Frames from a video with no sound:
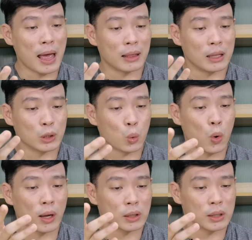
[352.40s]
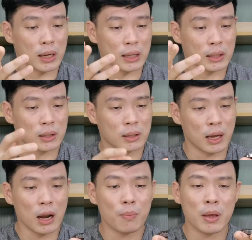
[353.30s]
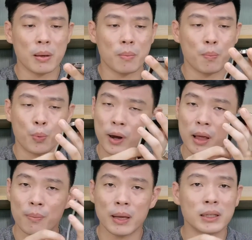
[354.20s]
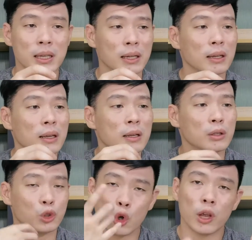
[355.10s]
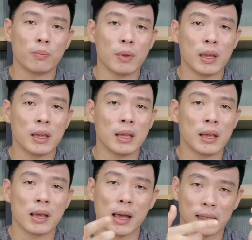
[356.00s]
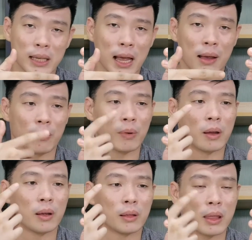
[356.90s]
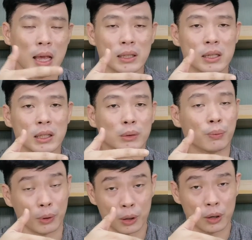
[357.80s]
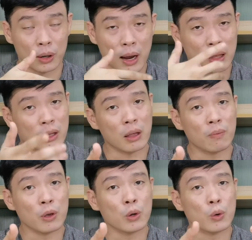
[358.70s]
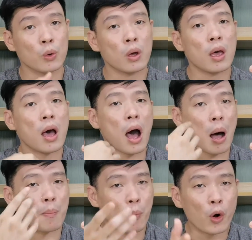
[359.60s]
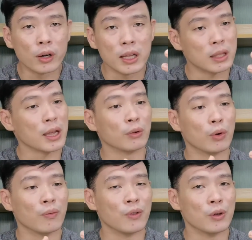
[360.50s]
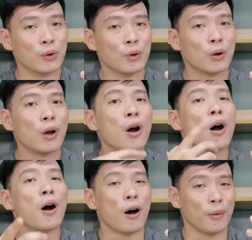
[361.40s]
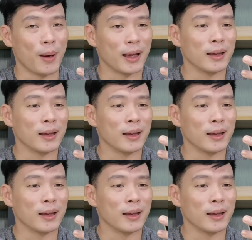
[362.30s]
that this watch is gonna be pretty amazing. Join me as I test this further and give you a more detailed review on